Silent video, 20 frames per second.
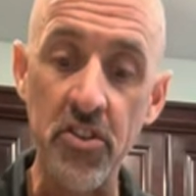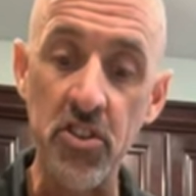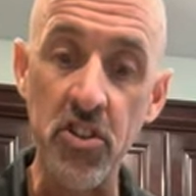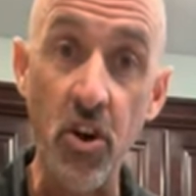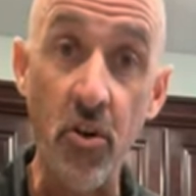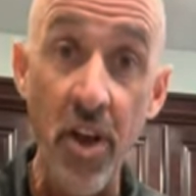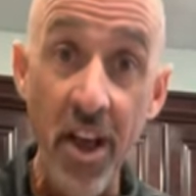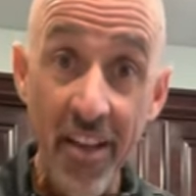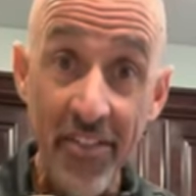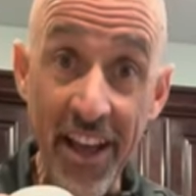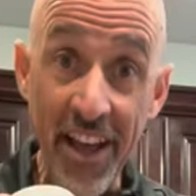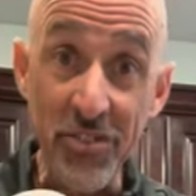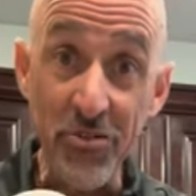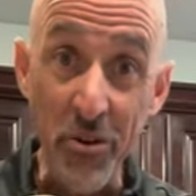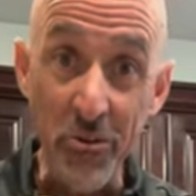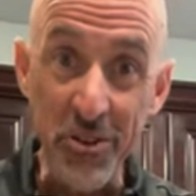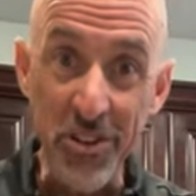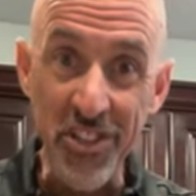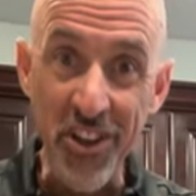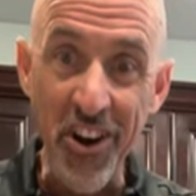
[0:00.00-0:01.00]
So that's what
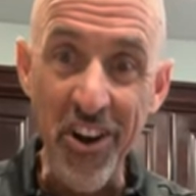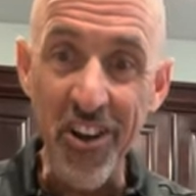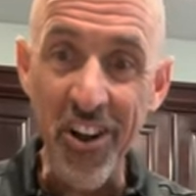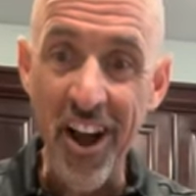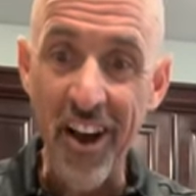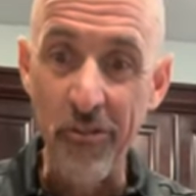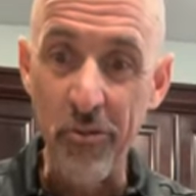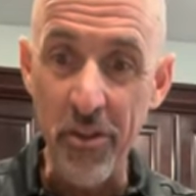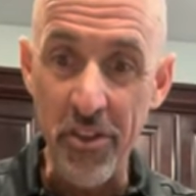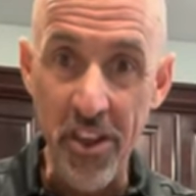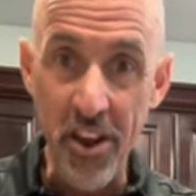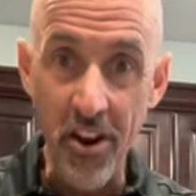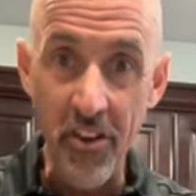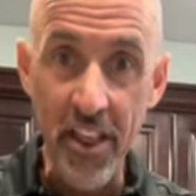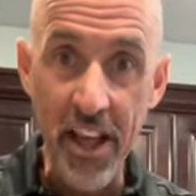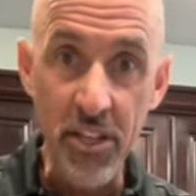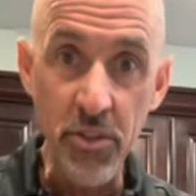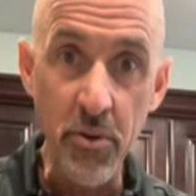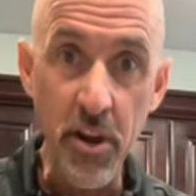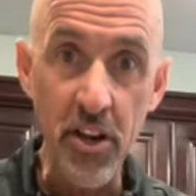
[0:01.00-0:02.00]
we're starting off with here.
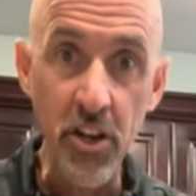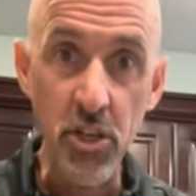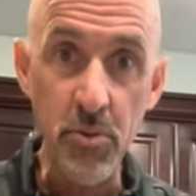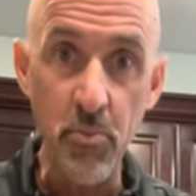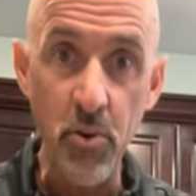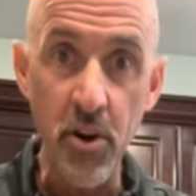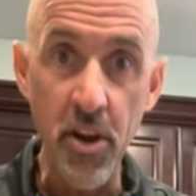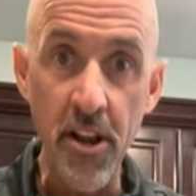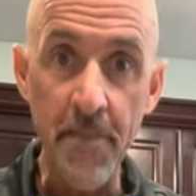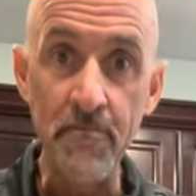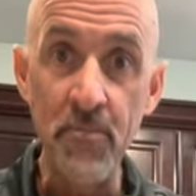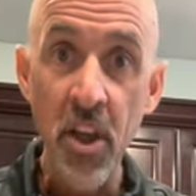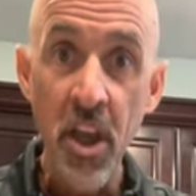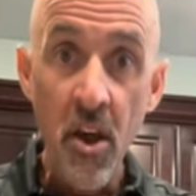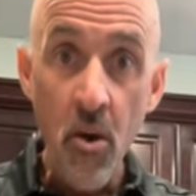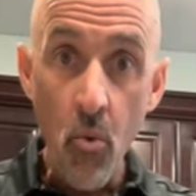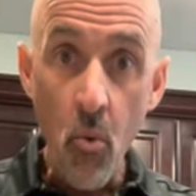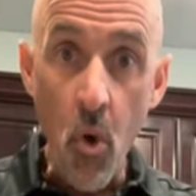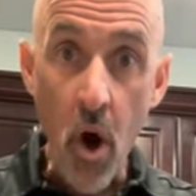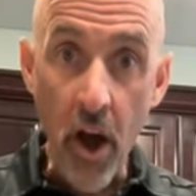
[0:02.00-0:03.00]
That's what I just put in,
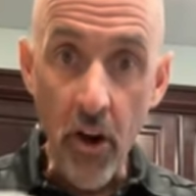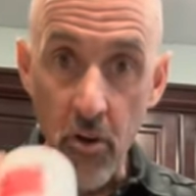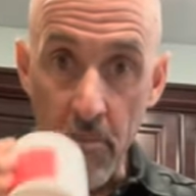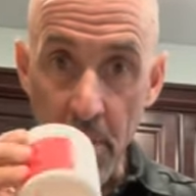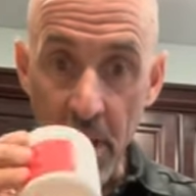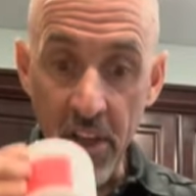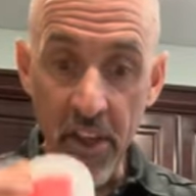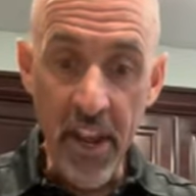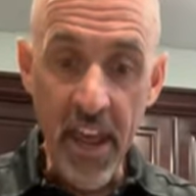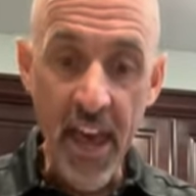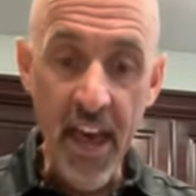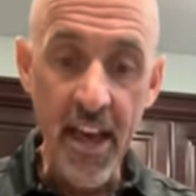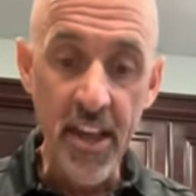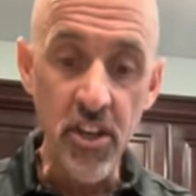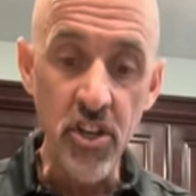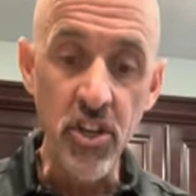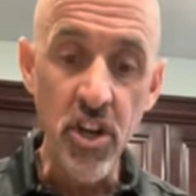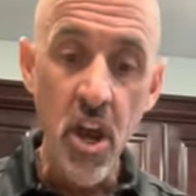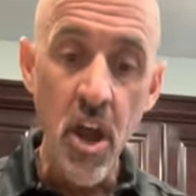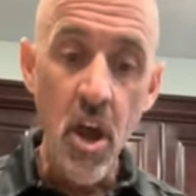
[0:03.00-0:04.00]
Watermelon Edge.